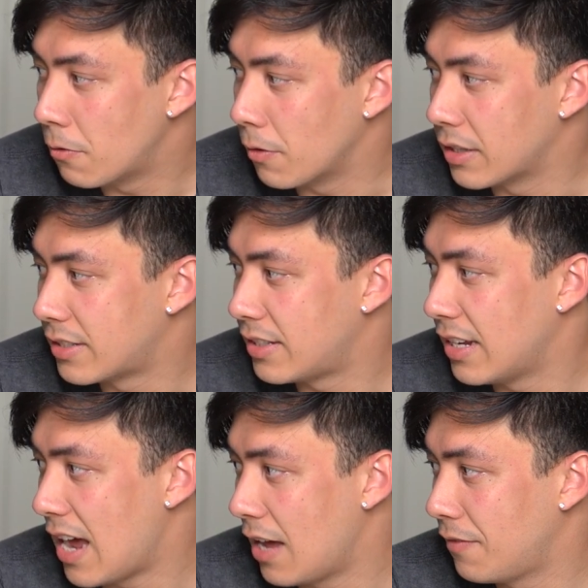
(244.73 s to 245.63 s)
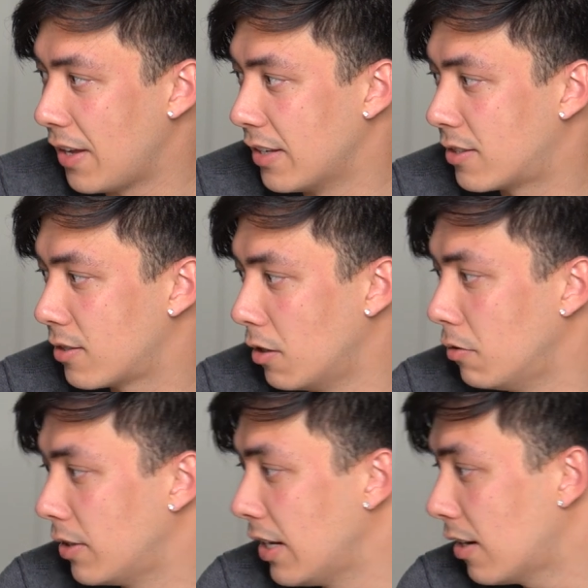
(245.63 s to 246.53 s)
or this did have a
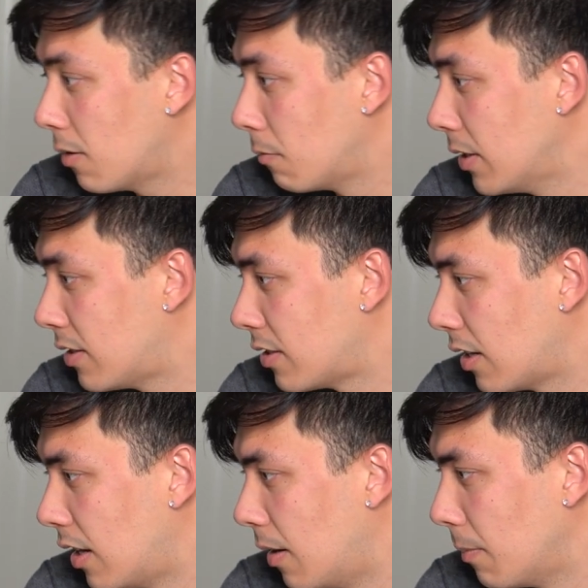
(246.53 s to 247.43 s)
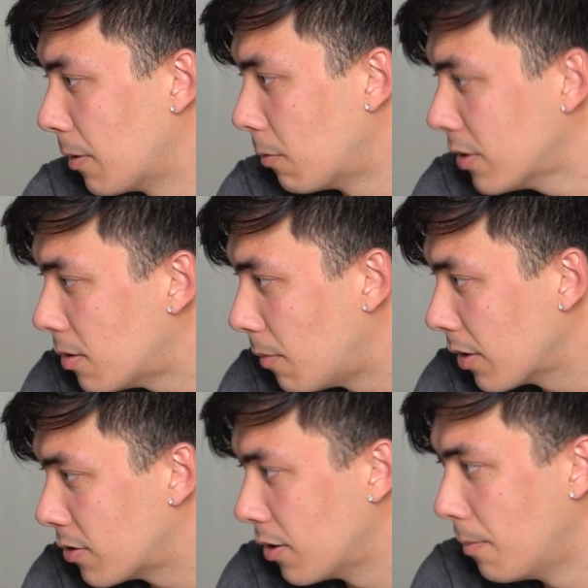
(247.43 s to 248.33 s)
slow leak, which there were some
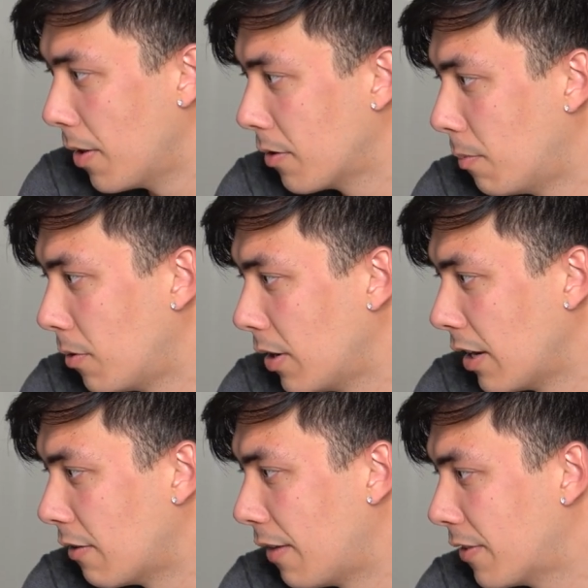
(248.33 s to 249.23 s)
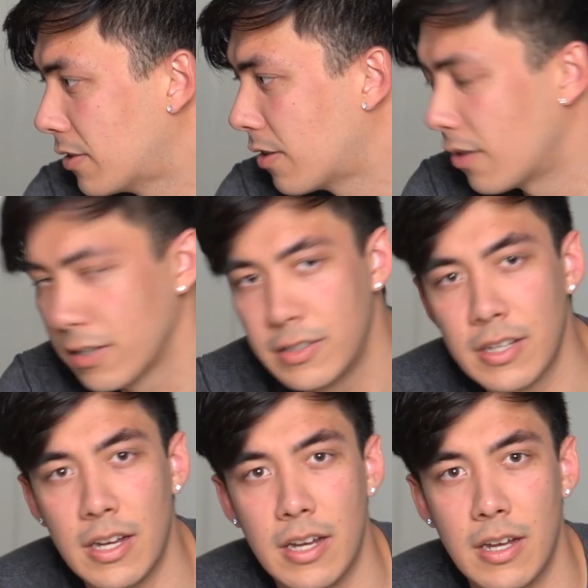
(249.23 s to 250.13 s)
marks on the motherboard and graphics
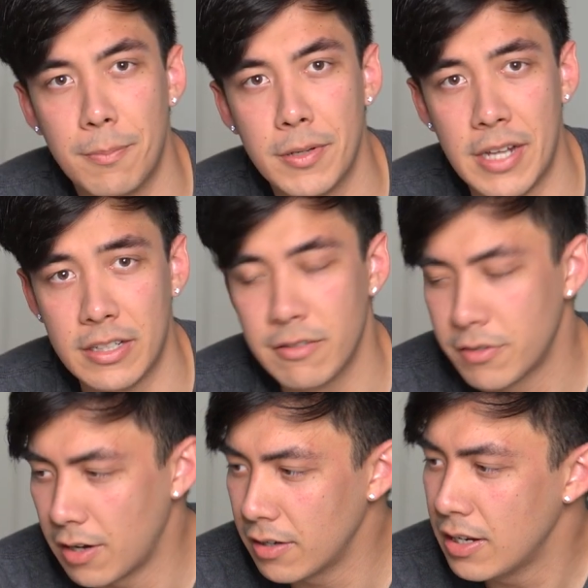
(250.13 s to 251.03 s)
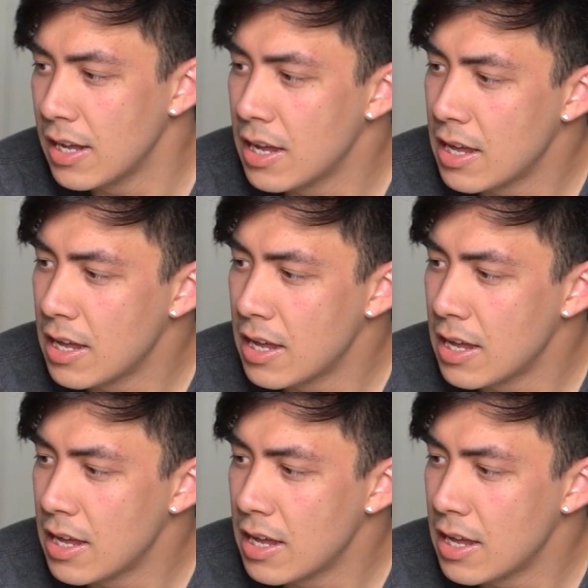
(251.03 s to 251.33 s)
card's protective shroud